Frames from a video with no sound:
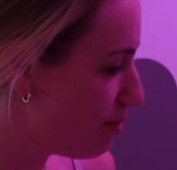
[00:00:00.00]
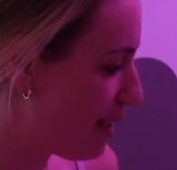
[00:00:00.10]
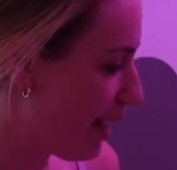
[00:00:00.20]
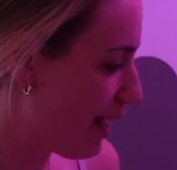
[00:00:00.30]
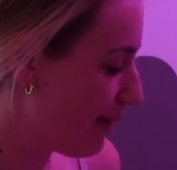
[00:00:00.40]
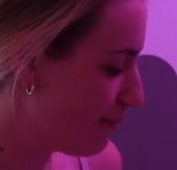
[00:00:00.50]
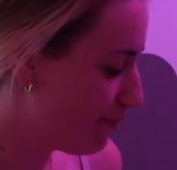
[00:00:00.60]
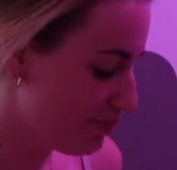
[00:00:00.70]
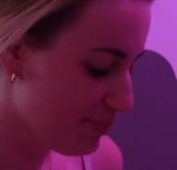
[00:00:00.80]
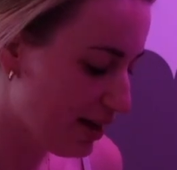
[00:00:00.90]
me.
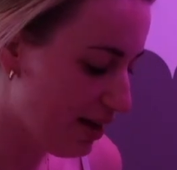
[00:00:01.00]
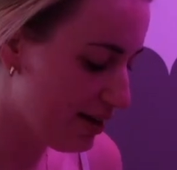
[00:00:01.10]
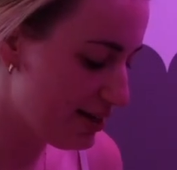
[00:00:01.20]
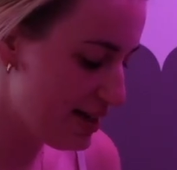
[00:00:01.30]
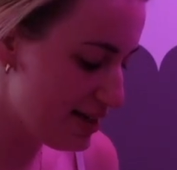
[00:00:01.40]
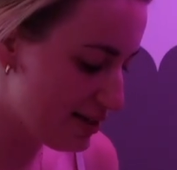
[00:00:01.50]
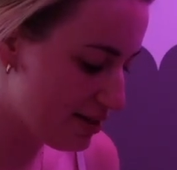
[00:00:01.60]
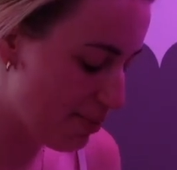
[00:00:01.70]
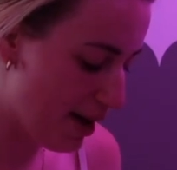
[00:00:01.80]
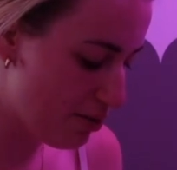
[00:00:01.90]
I needed
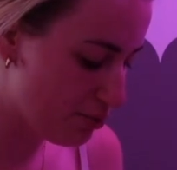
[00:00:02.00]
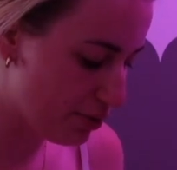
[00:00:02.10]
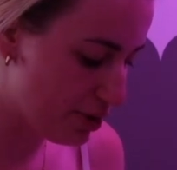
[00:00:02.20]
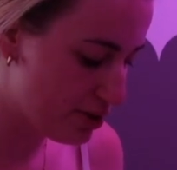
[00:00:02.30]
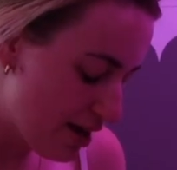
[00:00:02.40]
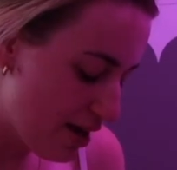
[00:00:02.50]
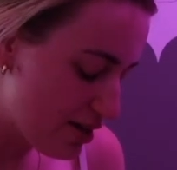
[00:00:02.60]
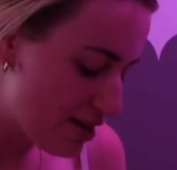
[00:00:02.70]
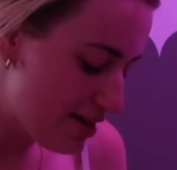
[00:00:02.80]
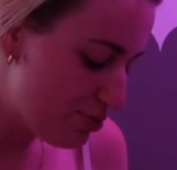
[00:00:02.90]
some help with this.
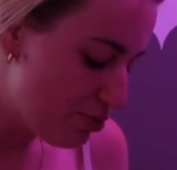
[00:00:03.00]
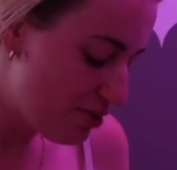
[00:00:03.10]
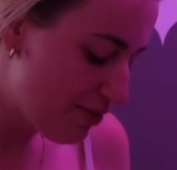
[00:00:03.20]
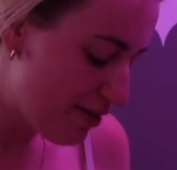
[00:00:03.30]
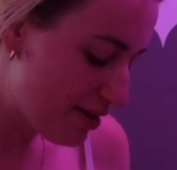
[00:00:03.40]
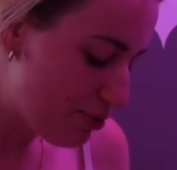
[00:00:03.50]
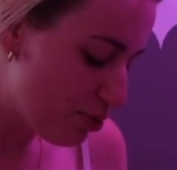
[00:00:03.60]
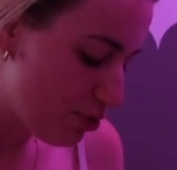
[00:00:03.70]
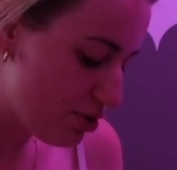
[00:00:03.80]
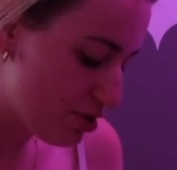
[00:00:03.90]
So this one's very
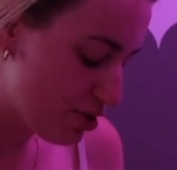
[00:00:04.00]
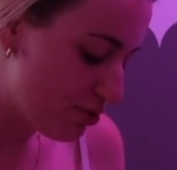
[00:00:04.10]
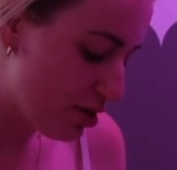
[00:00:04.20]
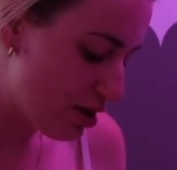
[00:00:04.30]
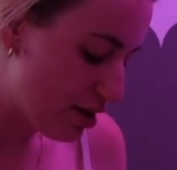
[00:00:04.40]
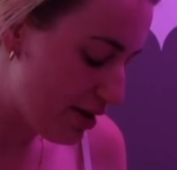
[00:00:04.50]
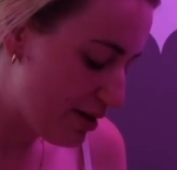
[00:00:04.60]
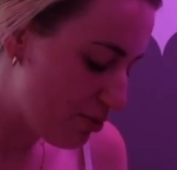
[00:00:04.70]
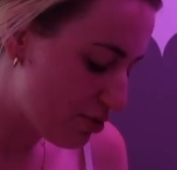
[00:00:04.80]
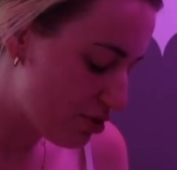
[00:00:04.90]
important to Arlo. He
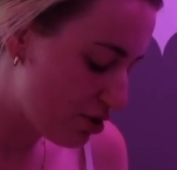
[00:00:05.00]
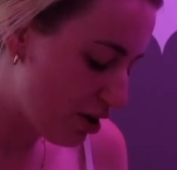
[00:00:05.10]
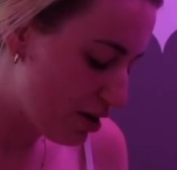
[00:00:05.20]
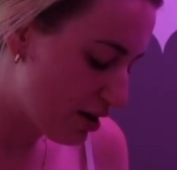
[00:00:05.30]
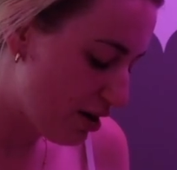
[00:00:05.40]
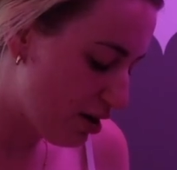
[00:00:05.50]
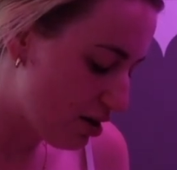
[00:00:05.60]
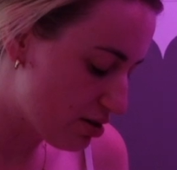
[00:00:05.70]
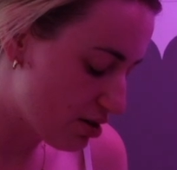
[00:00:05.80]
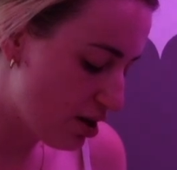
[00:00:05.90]
wants to go in the
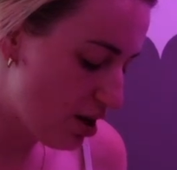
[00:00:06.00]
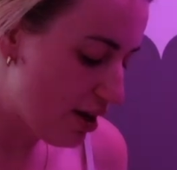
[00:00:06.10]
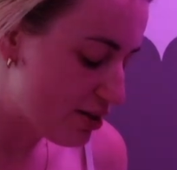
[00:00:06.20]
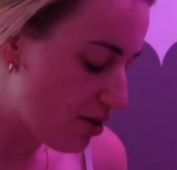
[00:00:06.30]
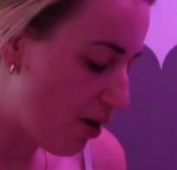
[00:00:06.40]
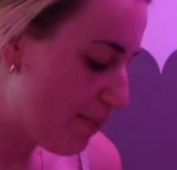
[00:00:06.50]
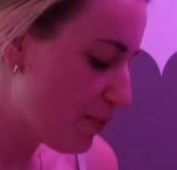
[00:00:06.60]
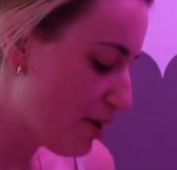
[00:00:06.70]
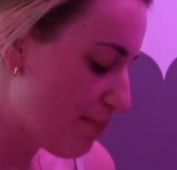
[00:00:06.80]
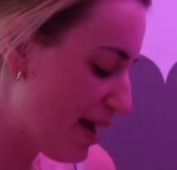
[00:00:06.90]
garden. So I'm
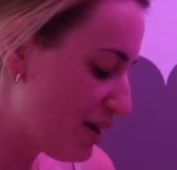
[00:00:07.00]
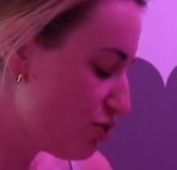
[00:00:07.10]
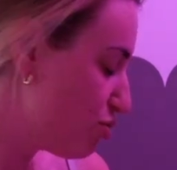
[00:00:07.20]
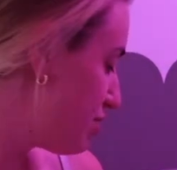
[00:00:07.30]
going to make sure